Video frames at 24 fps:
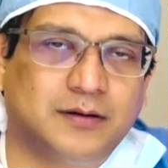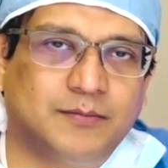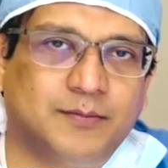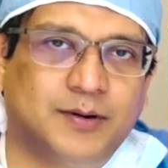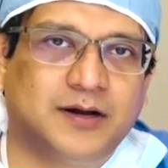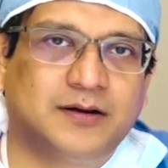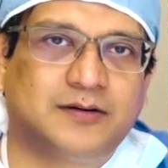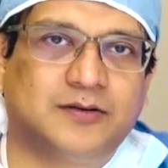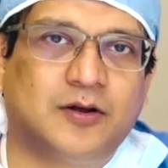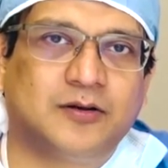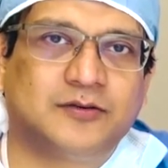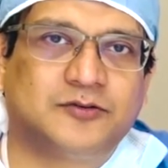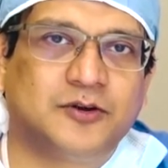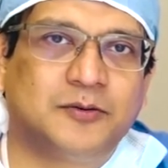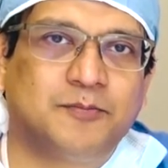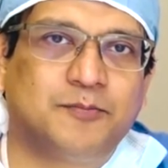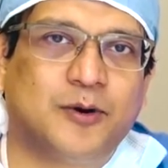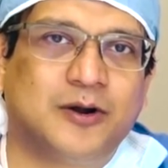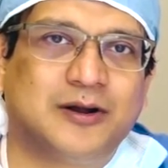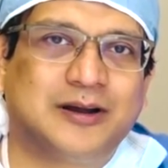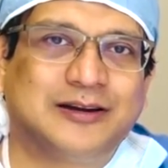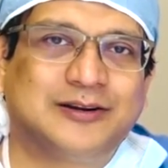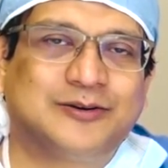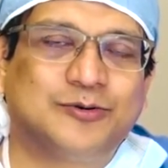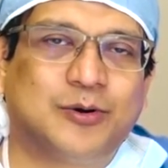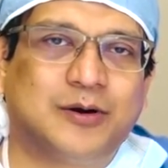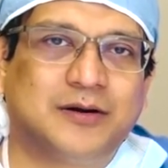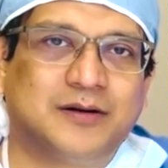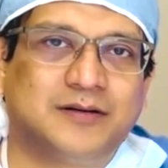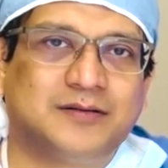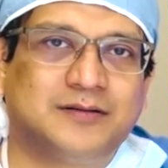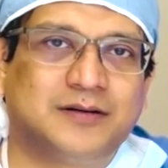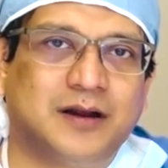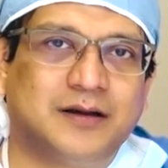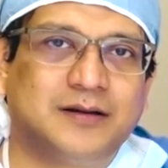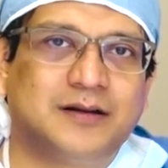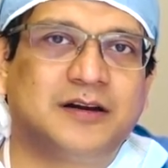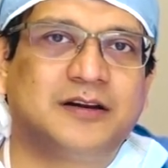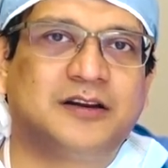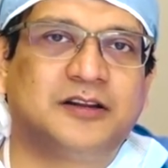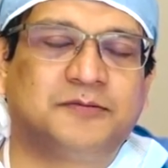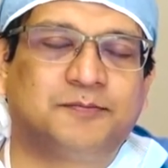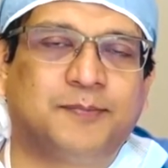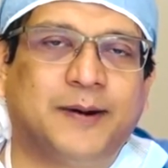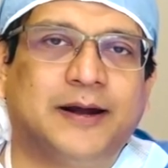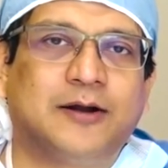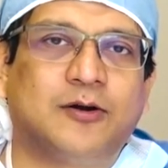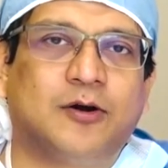But it's also important to understand that
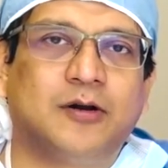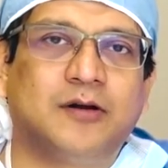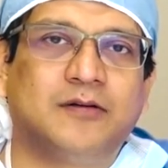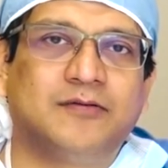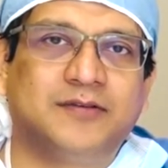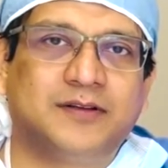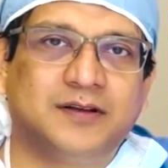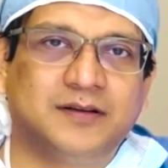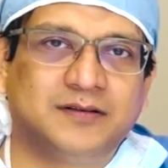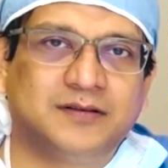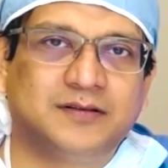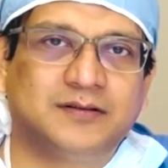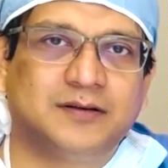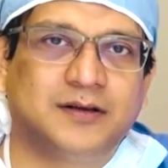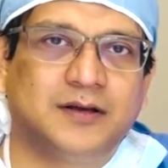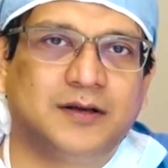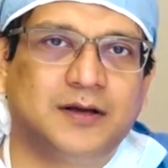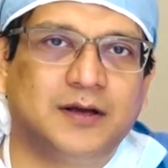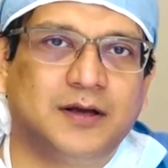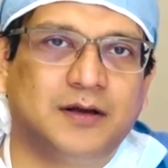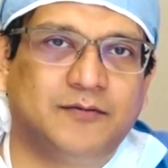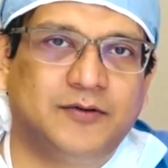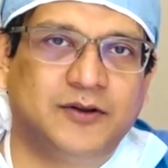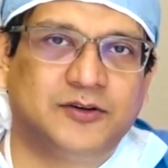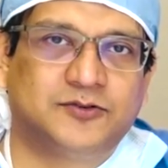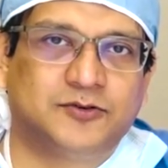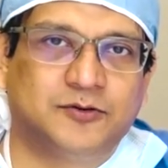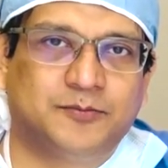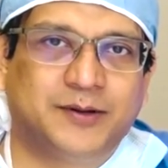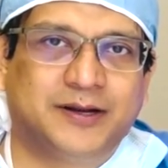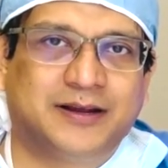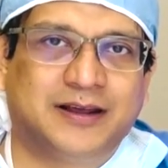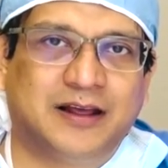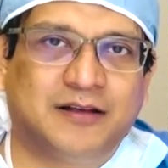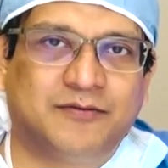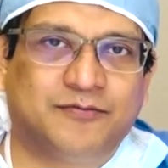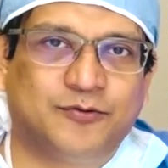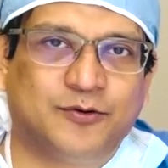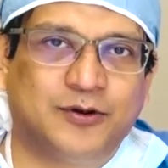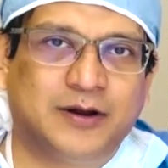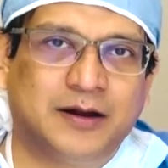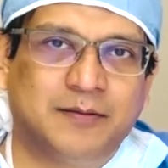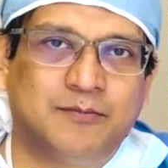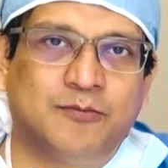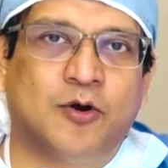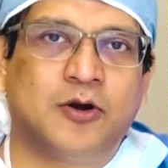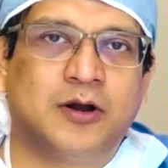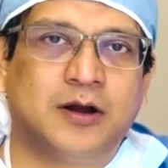despite all of this, we should be careful
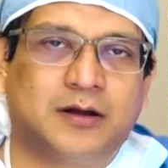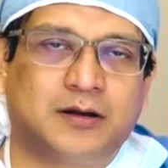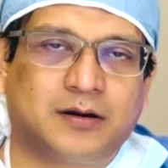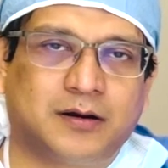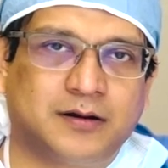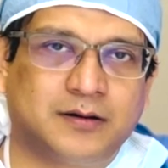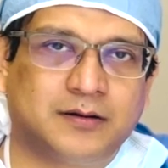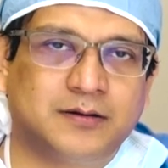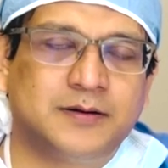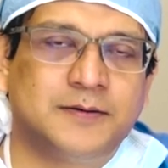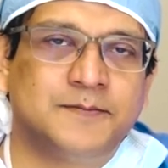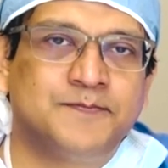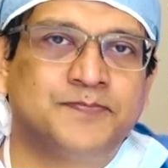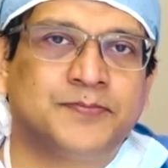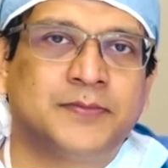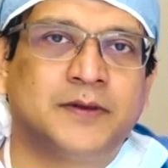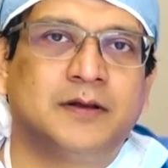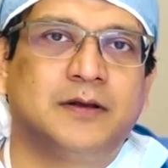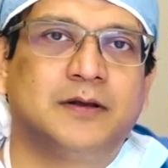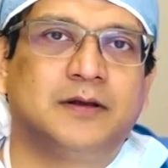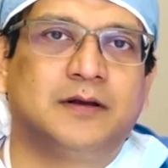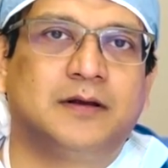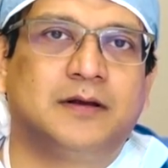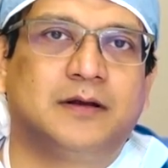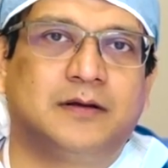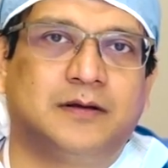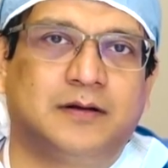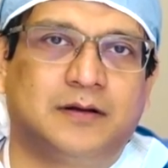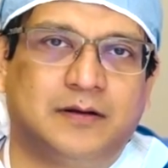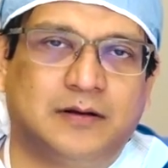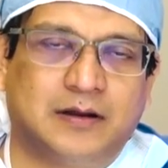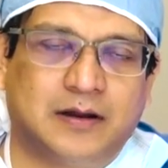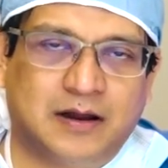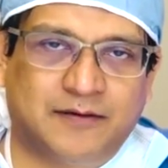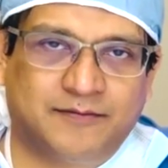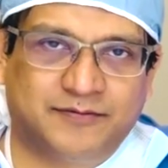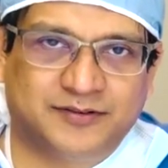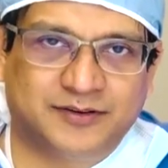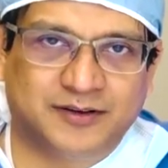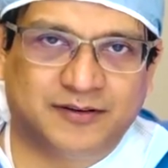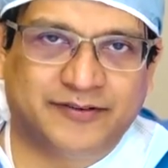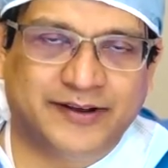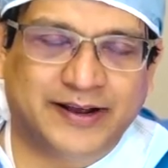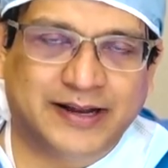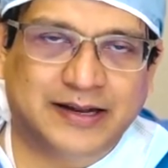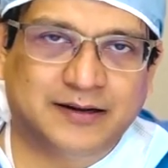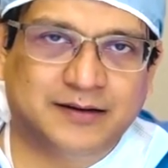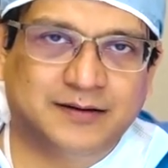and monitor, have
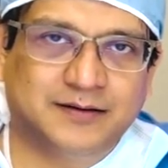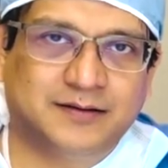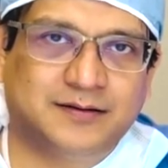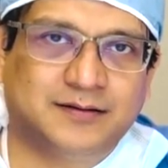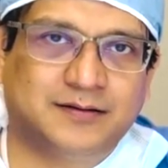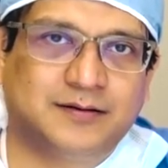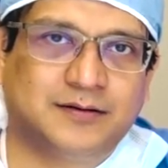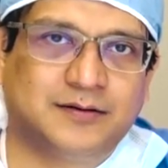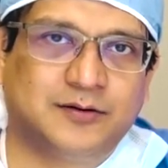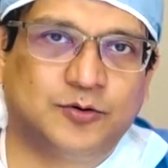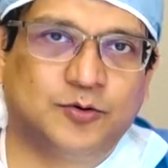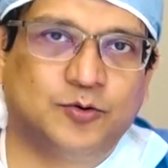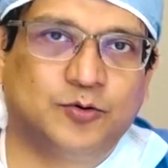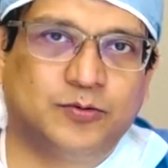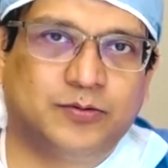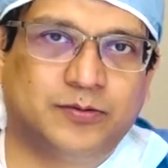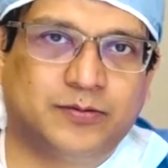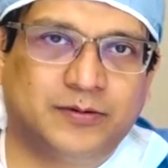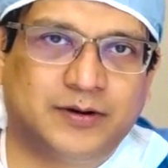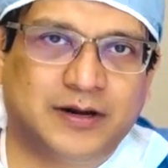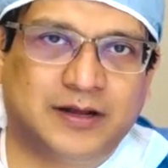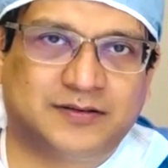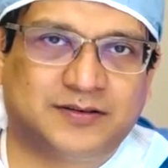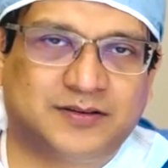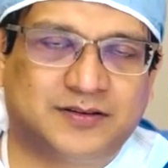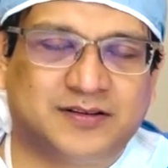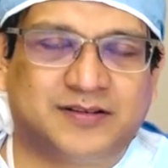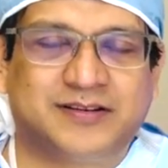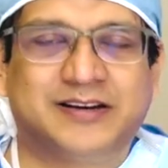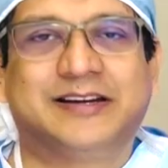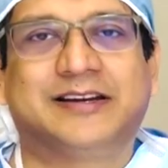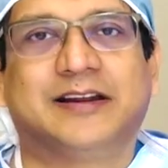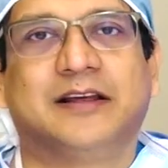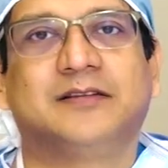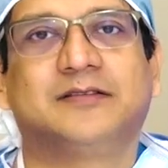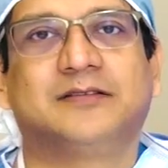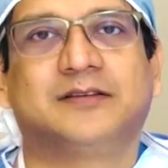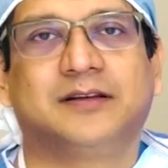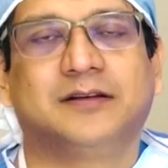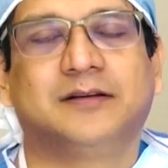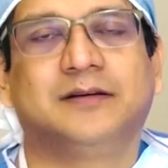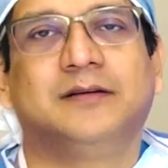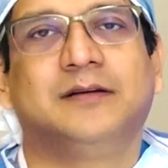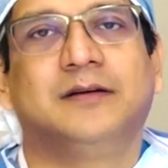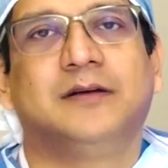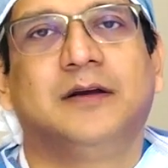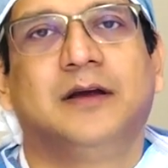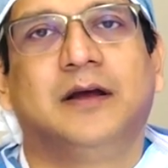surveillance, do necessary
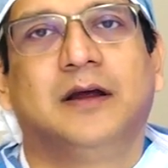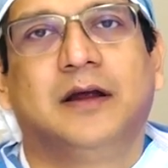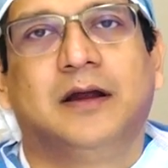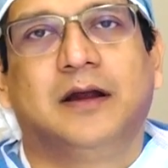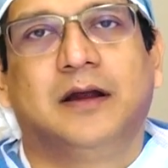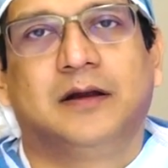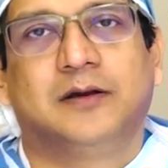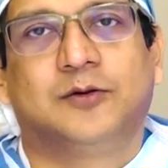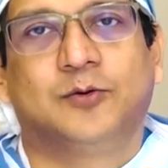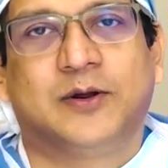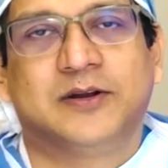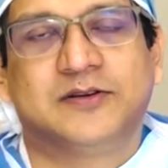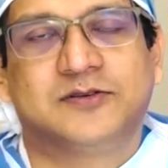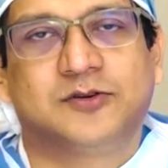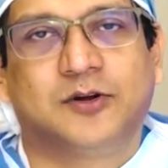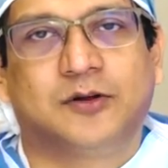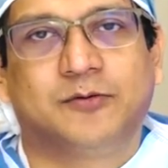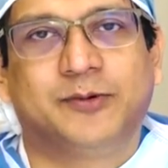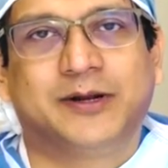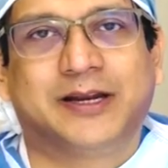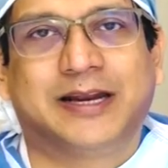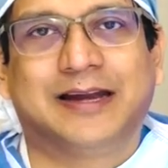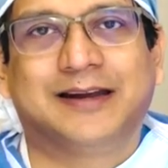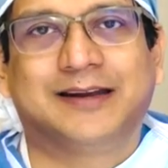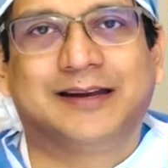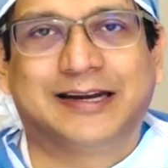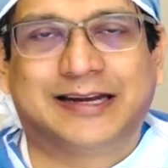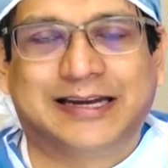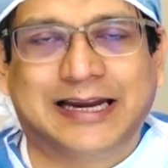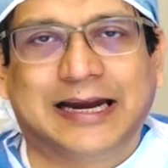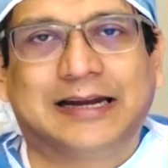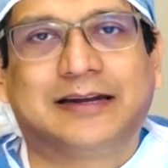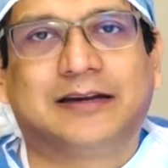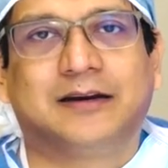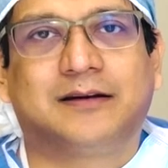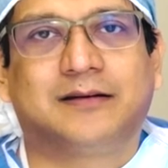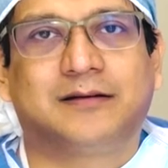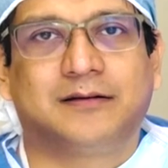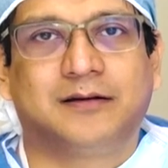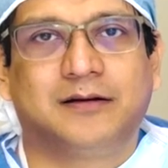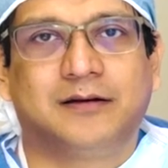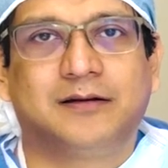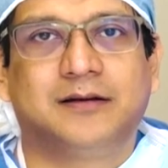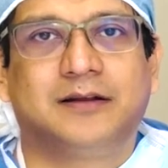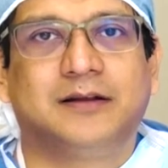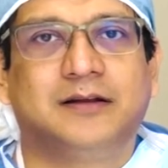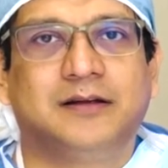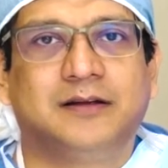testing to ensure we can detect it
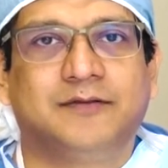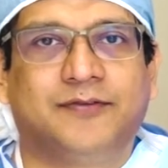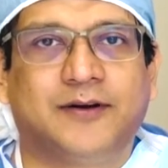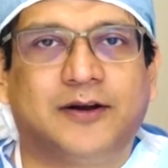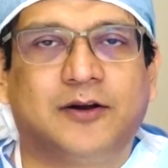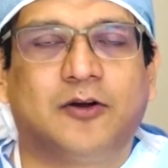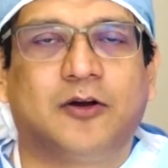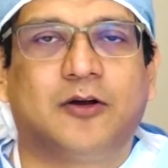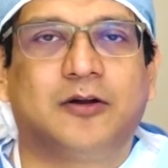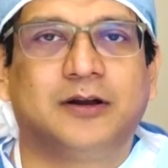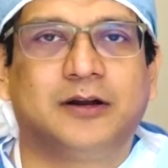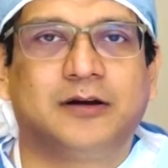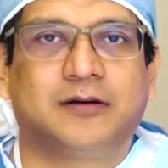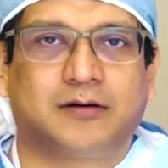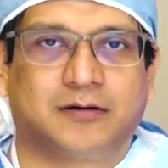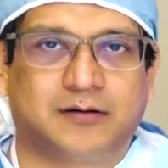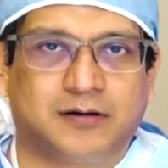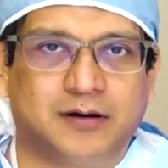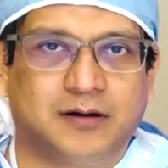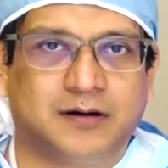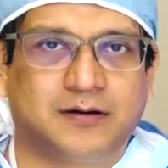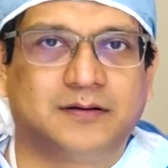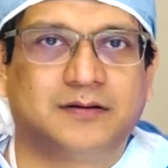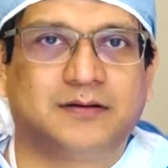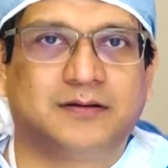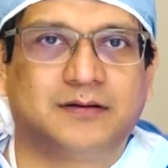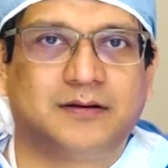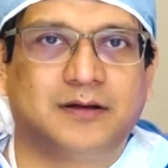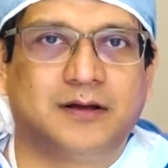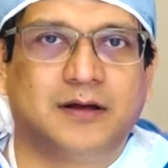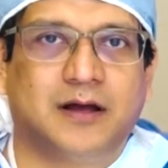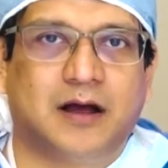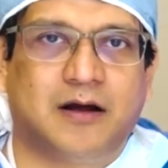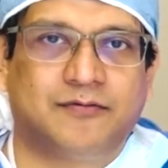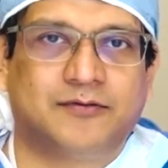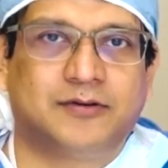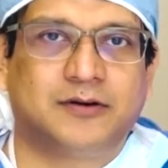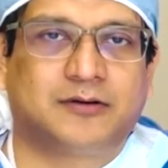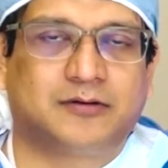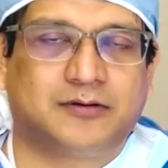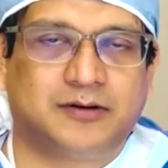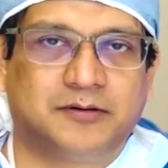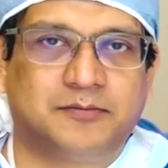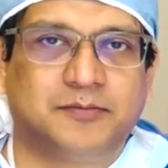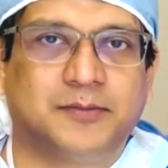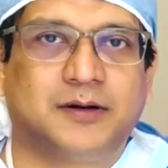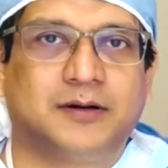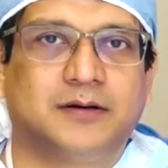early if at all it occurs after
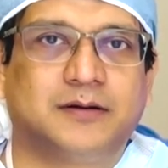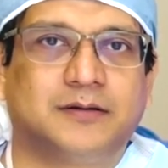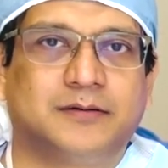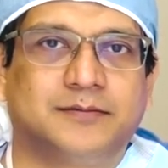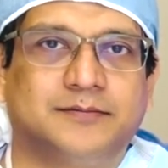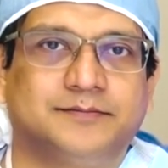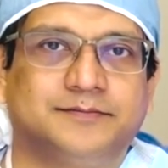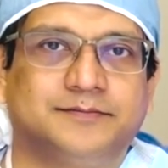treatment.